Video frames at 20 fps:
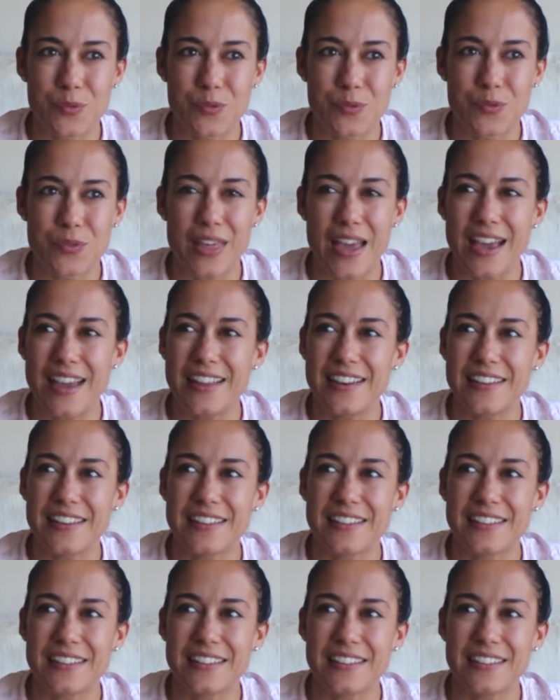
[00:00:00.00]
that,
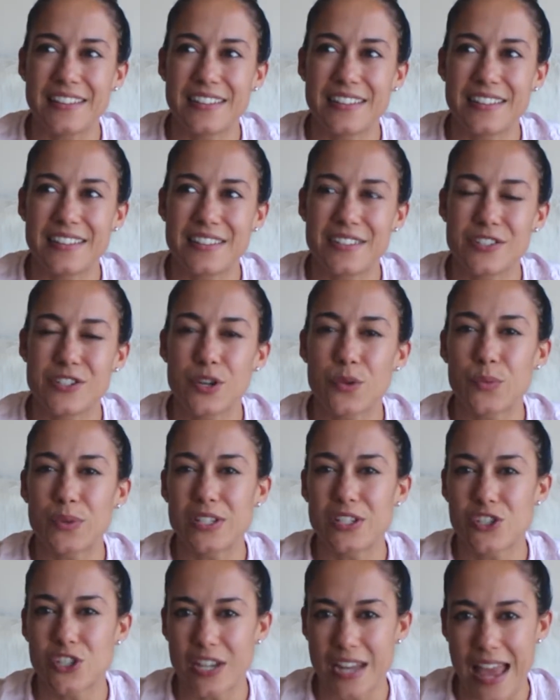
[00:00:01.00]
so
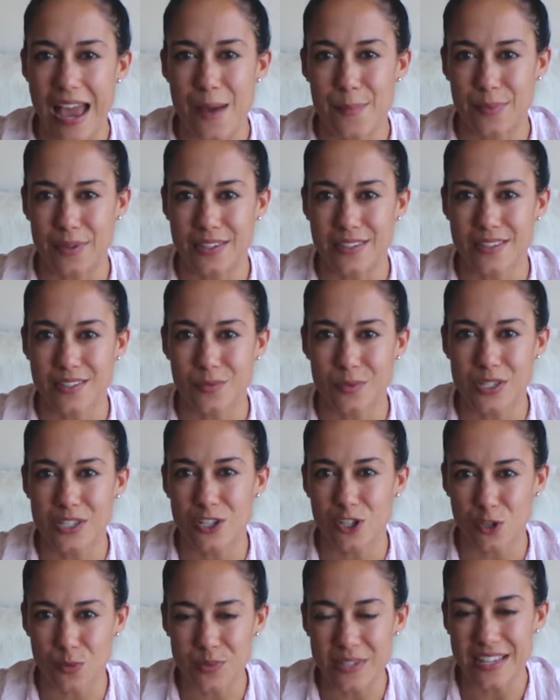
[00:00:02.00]
when shit happens, when
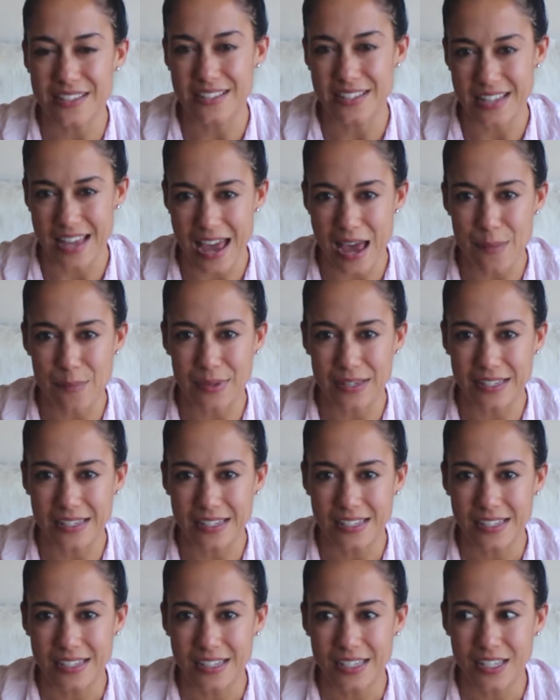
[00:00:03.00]
circumstances happen,
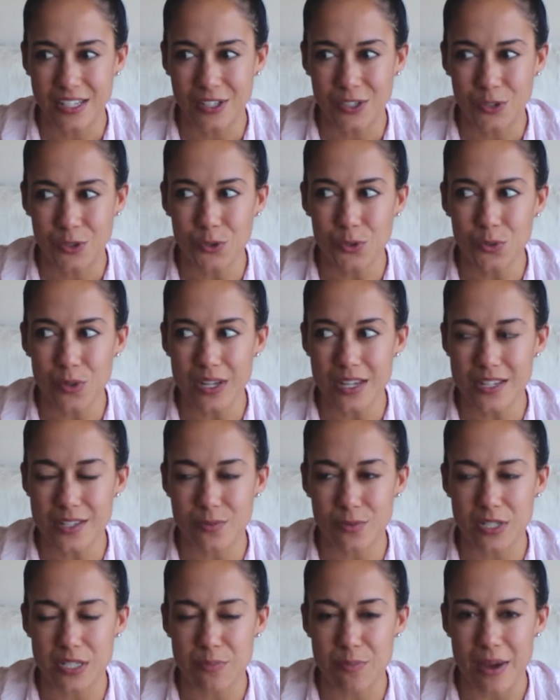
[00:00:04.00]
who
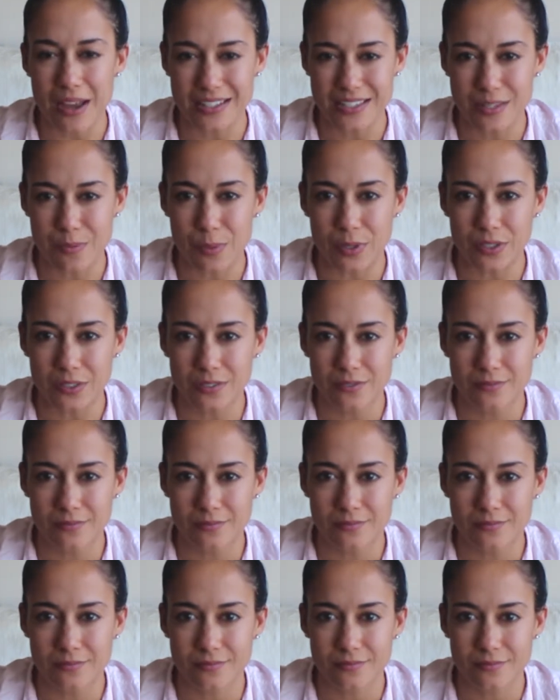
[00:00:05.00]
is responsible?
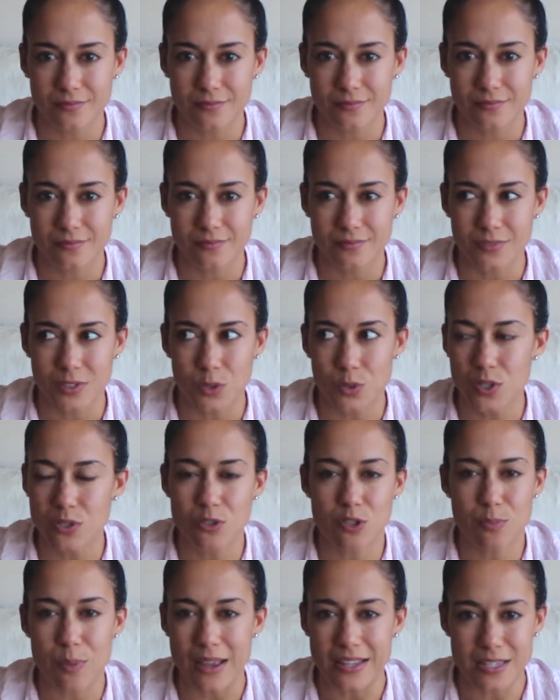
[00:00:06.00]
Who is
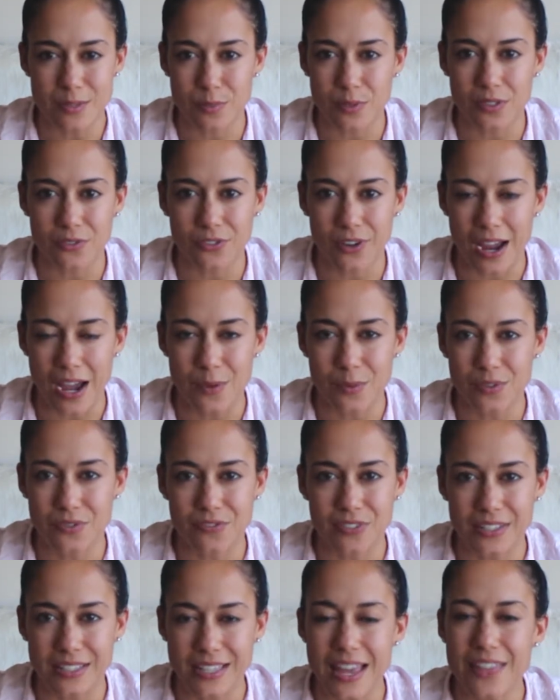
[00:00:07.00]
responsible for how we're
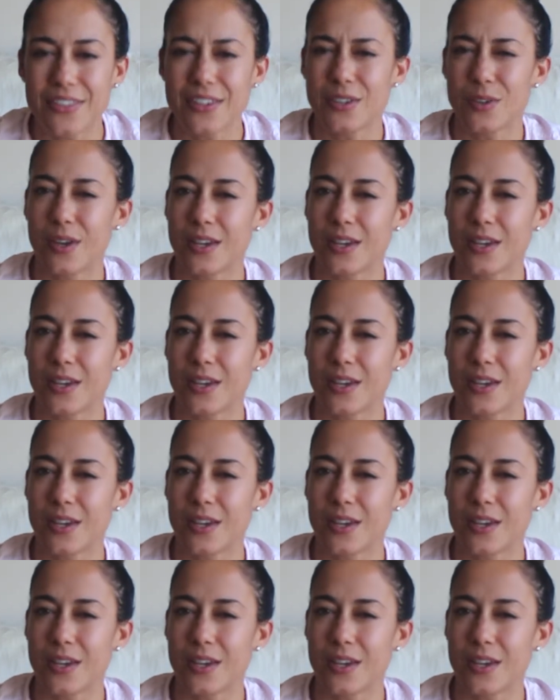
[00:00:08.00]
feeling? I think you